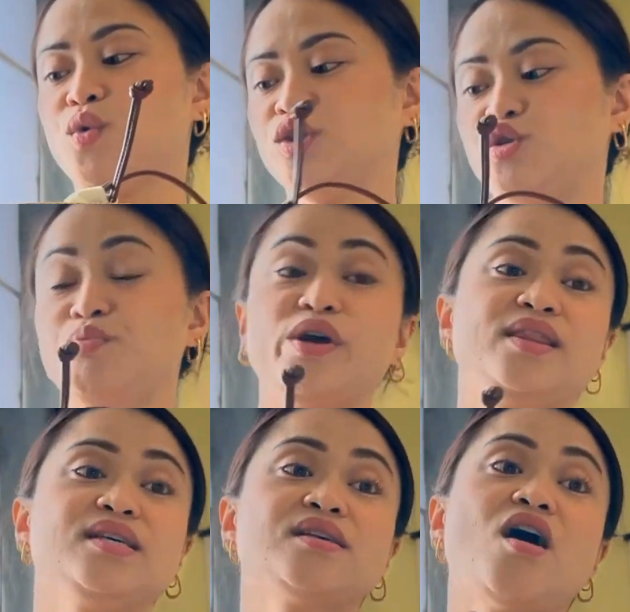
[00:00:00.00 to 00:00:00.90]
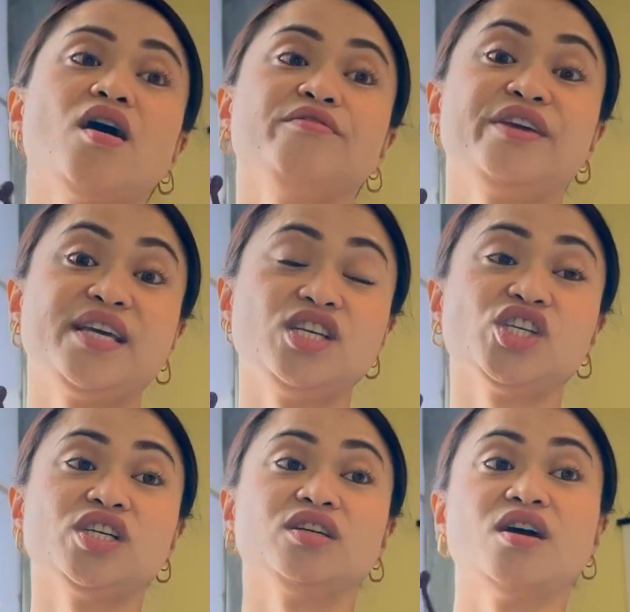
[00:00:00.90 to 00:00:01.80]
want to bring this on
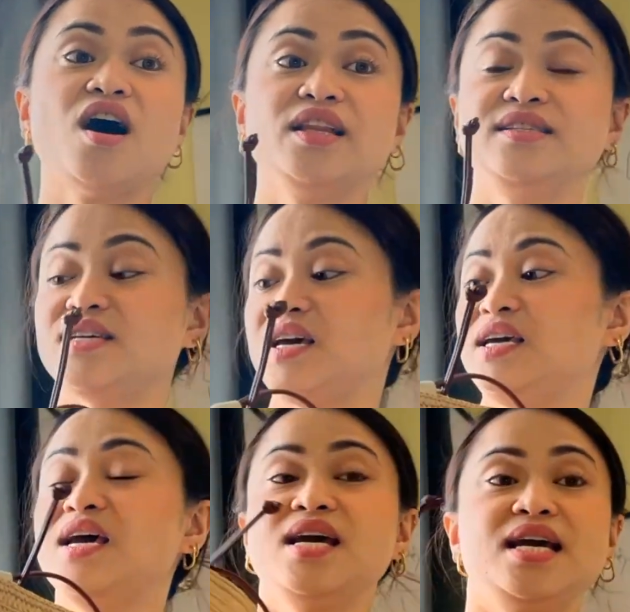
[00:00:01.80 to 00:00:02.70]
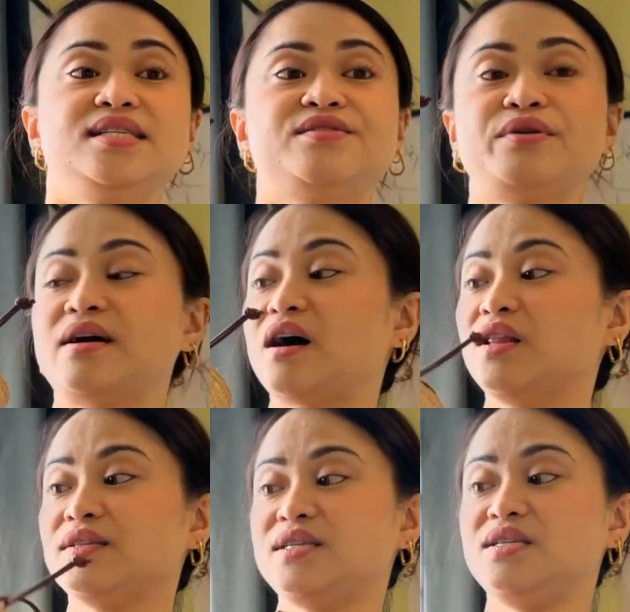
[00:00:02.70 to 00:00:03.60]
vacation, on holiday. It's a
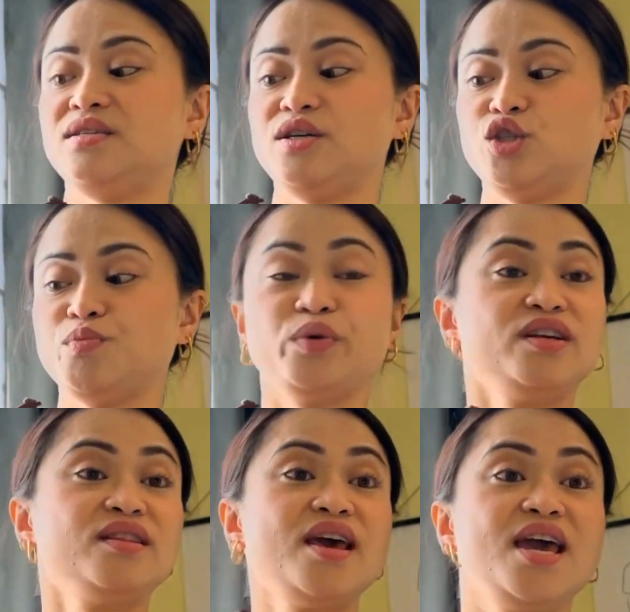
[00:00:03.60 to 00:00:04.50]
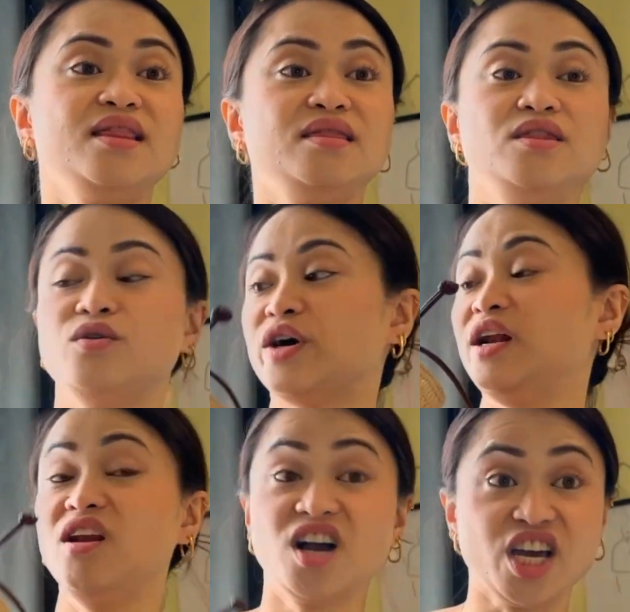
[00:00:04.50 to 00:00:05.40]
lot easier to put it in your
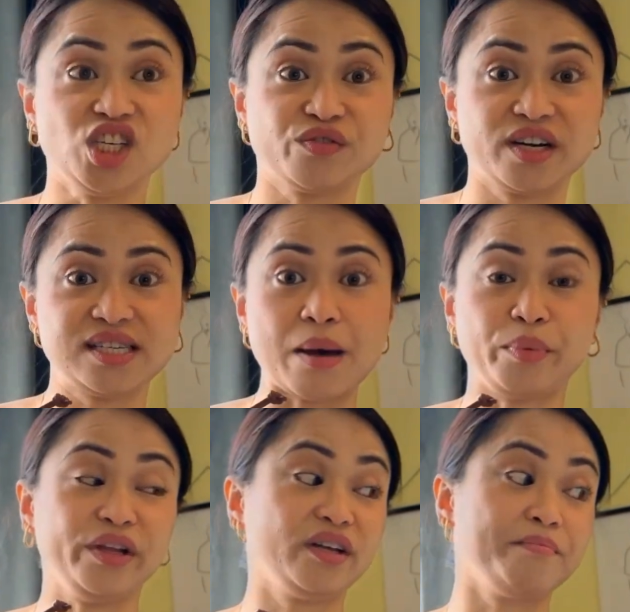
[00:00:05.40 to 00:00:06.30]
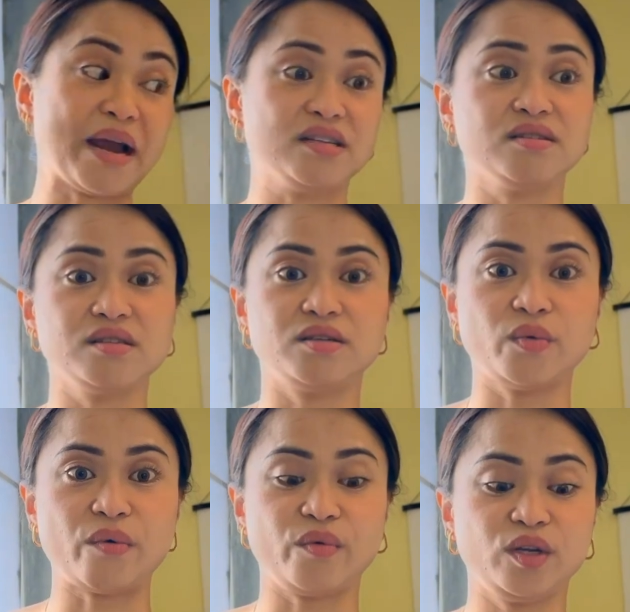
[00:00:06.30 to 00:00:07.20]
luggage. For example, in comparison to the
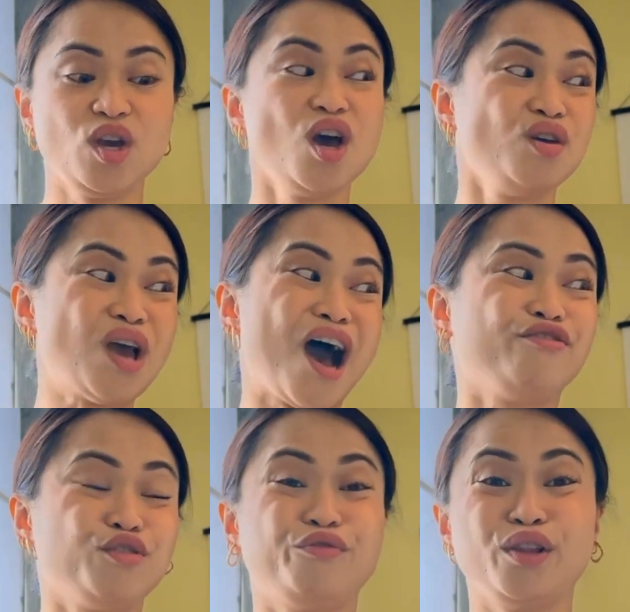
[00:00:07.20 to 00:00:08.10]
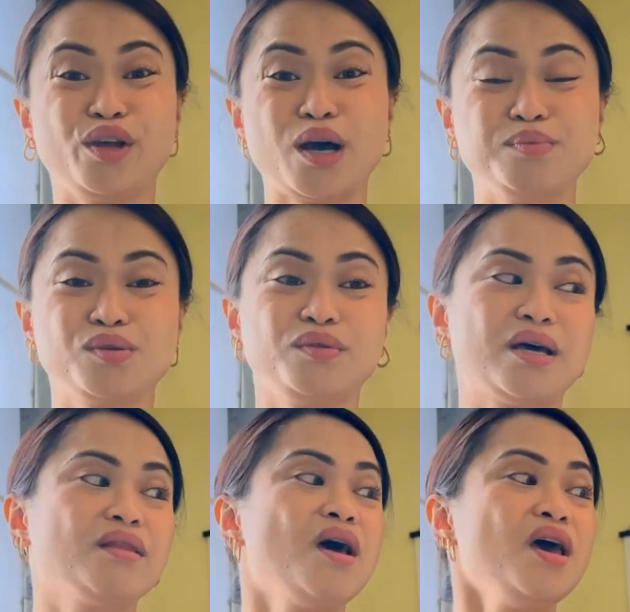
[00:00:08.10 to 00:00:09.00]
Loewe one, you have to fill it up so
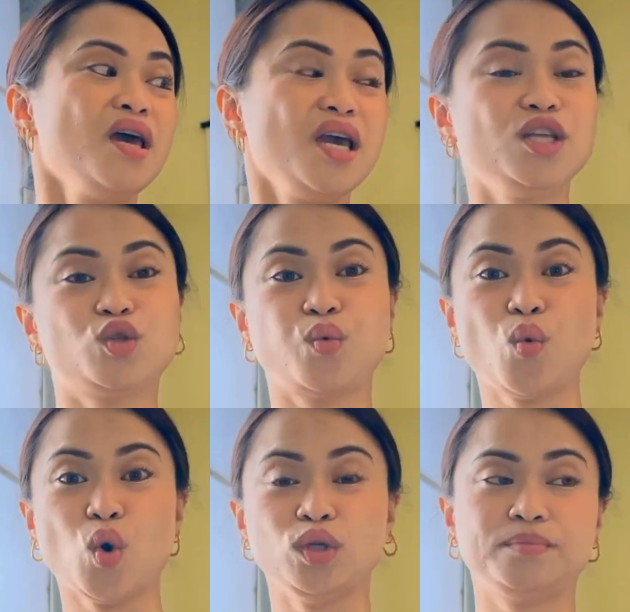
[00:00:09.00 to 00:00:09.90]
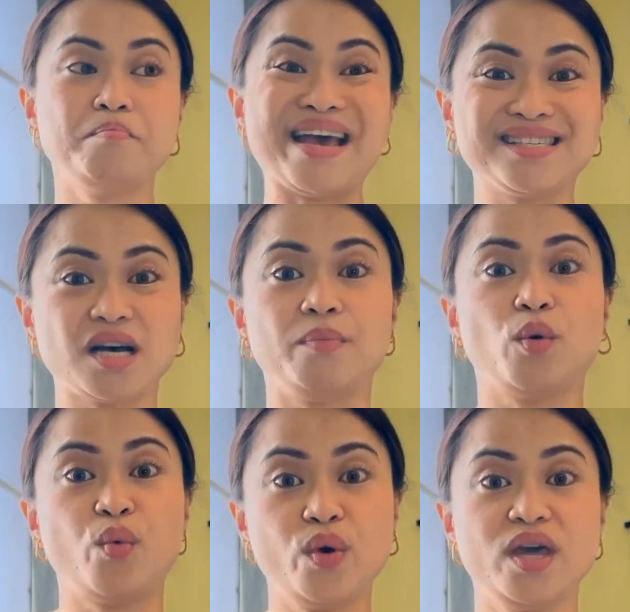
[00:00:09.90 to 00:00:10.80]
that it won't mess up
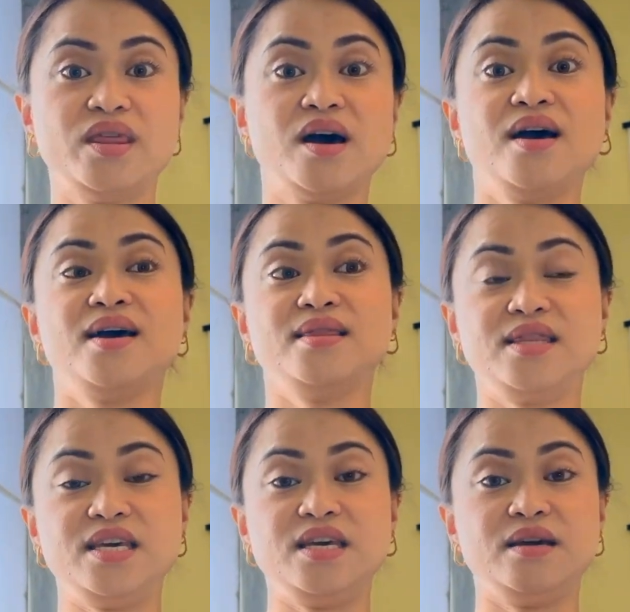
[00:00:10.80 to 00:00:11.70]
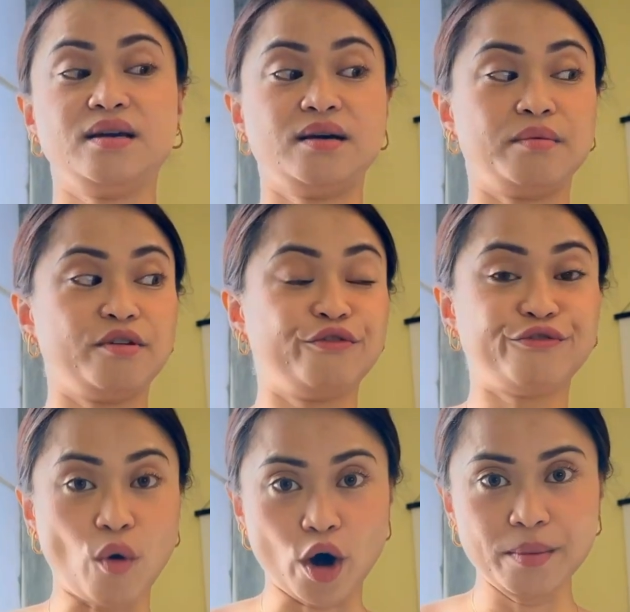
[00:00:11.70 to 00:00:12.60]
with the
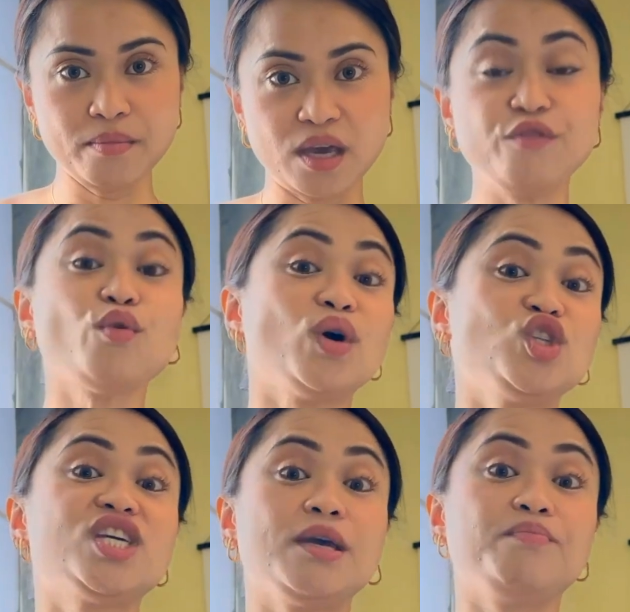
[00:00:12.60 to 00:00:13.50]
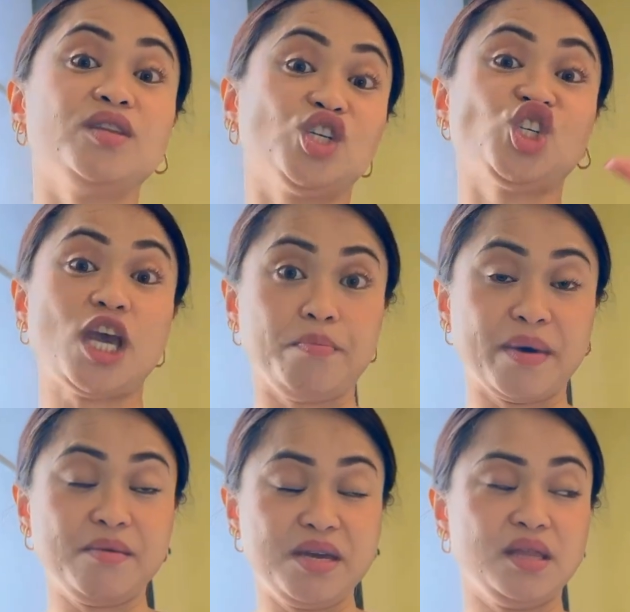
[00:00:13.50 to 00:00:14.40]
form. If you want to keep the shape,
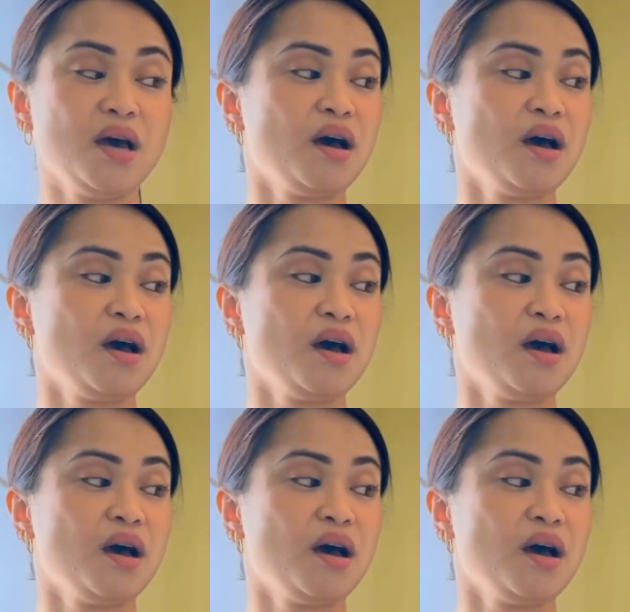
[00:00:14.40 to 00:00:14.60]
I mean,